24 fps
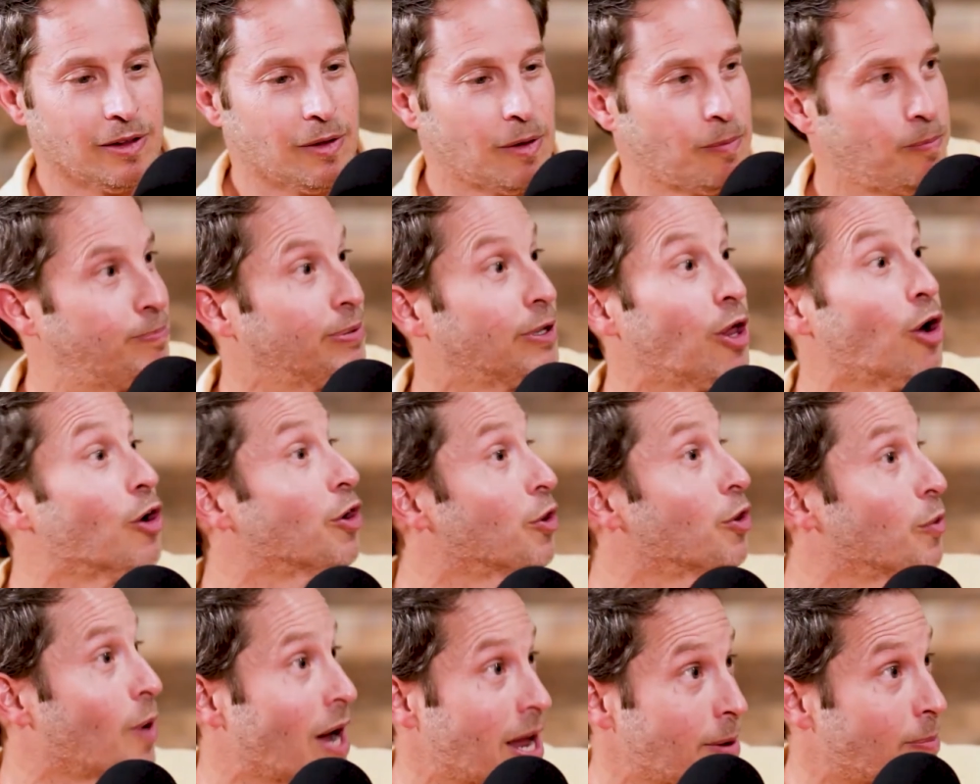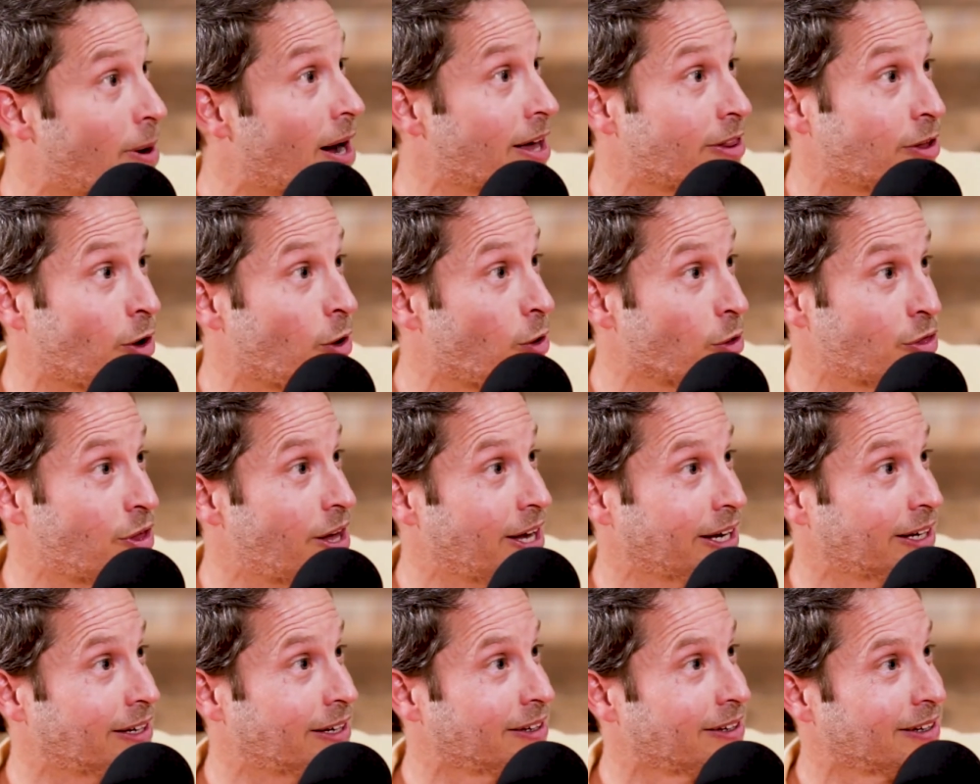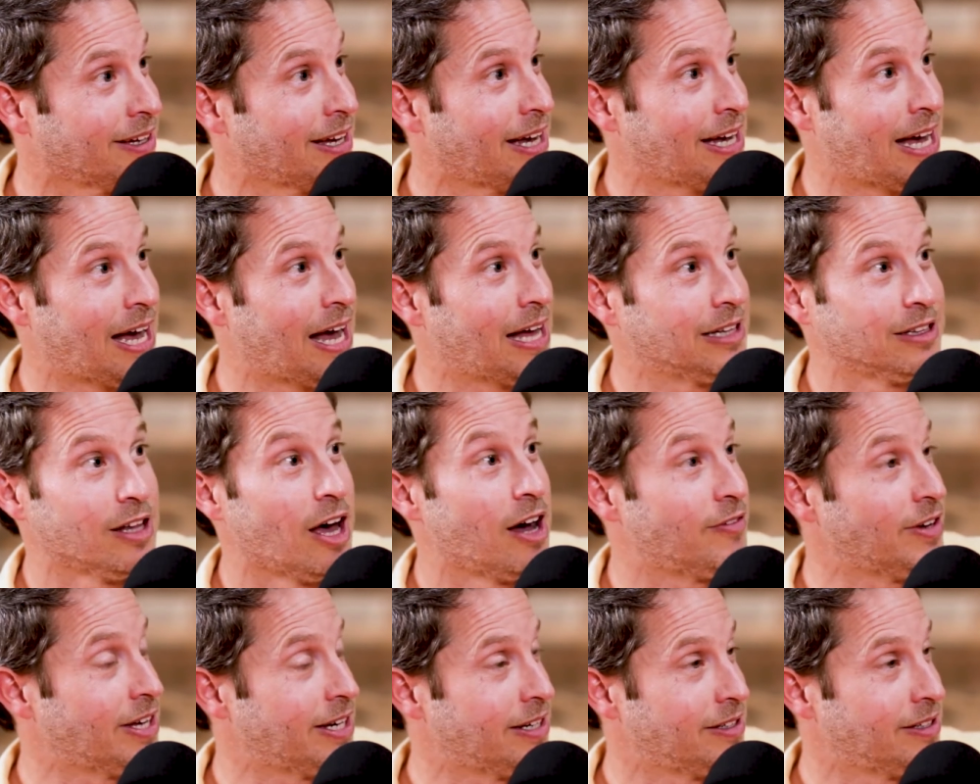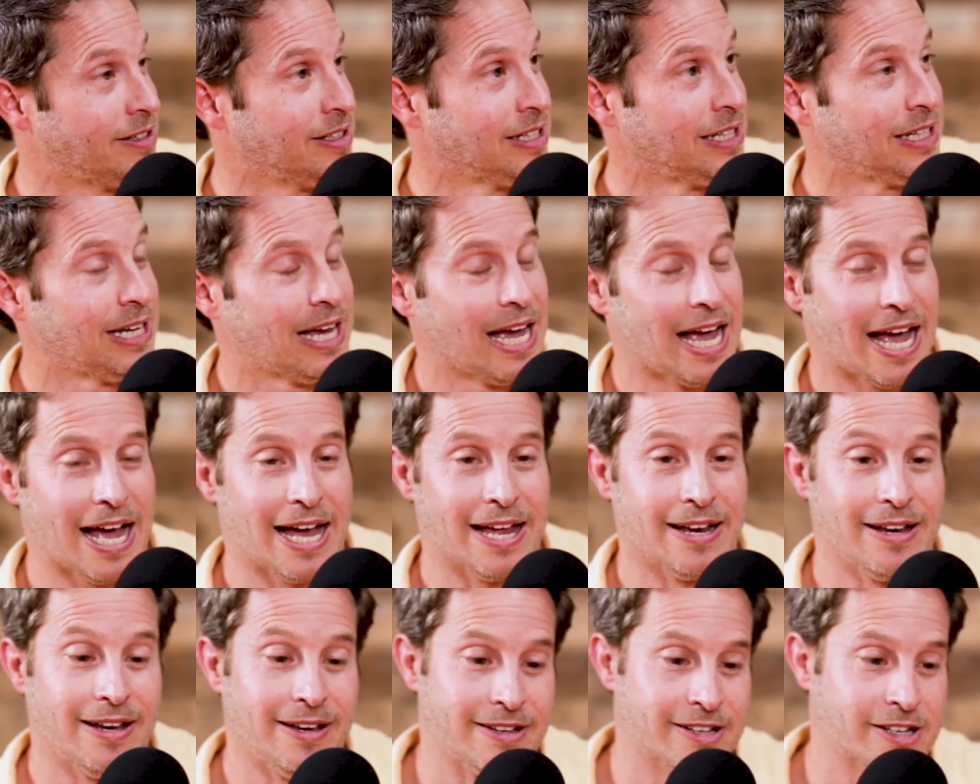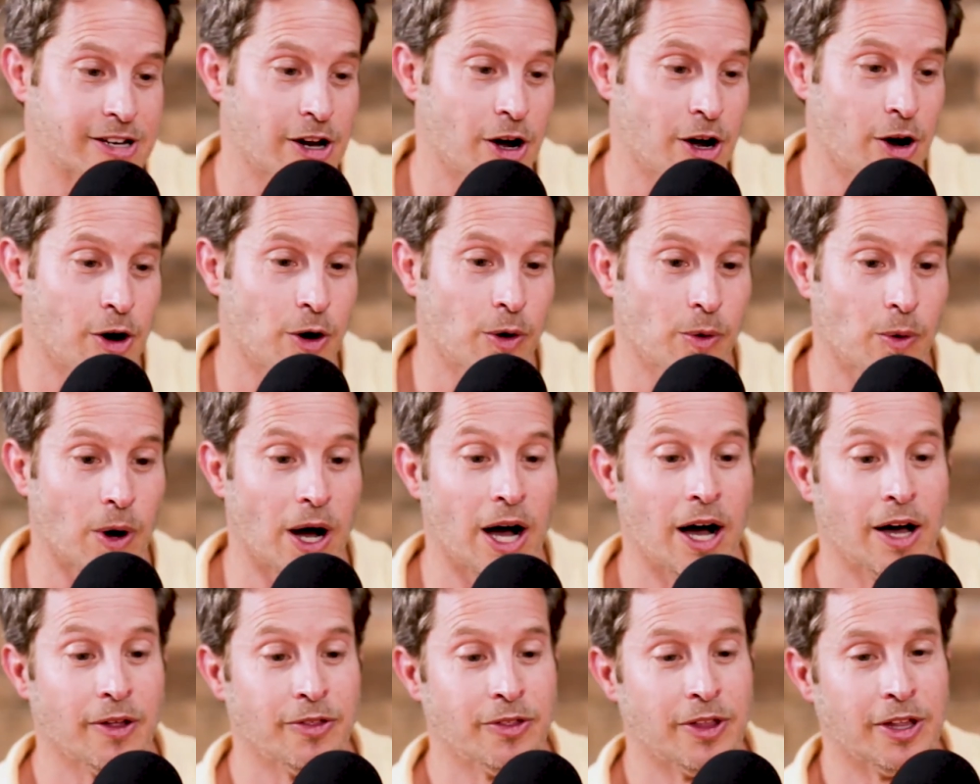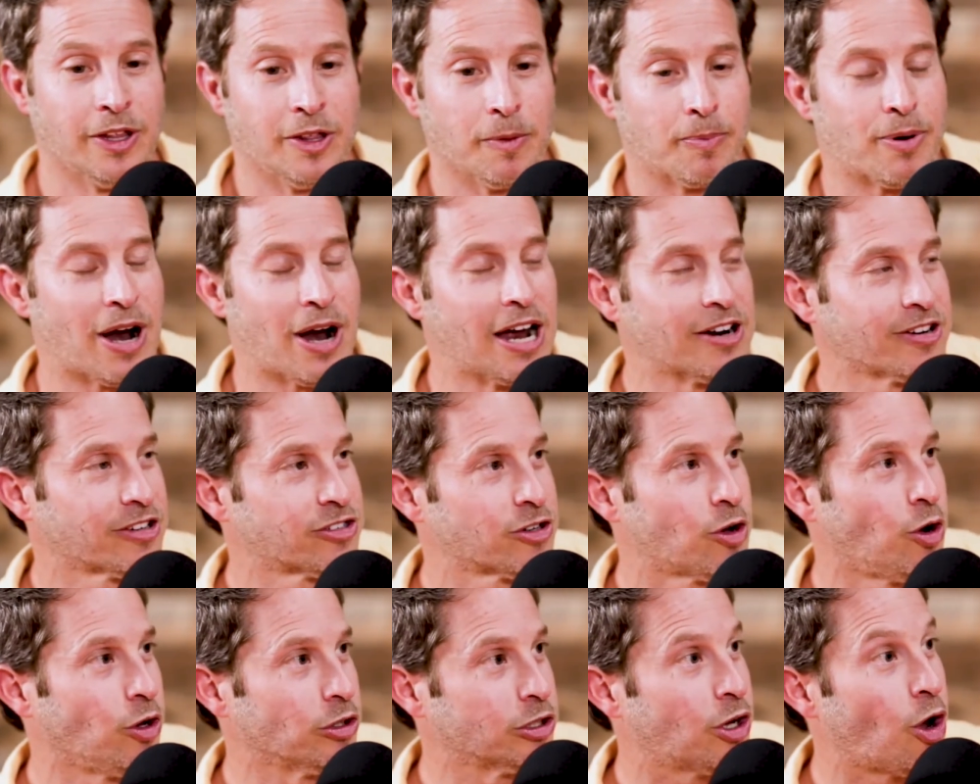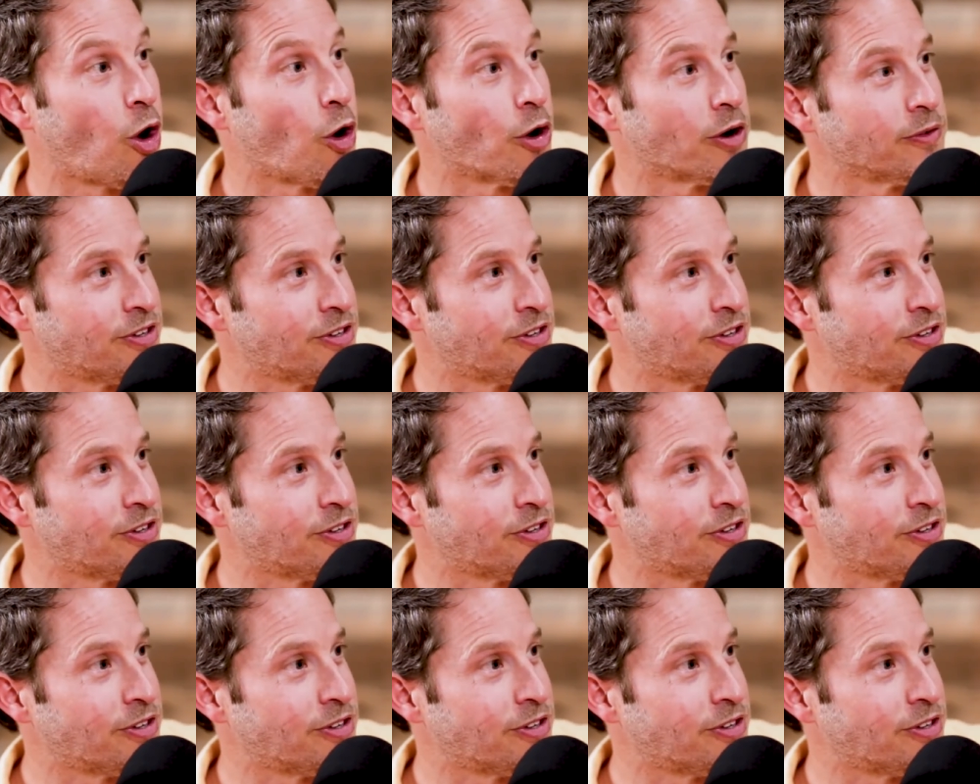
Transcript: blown away by the whole thing. I love it. And so the project's called Code of the